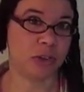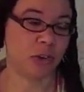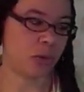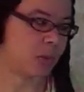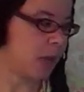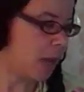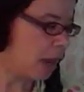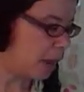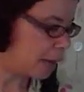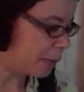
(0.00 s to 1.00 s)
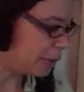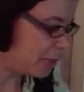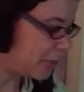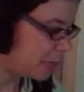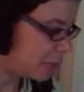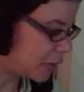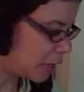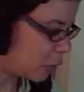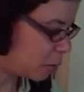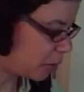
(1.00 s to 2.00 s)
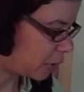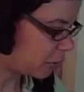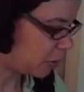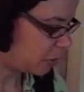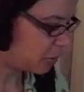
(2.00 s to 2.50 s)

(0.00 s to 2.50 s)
So and then this is another brush.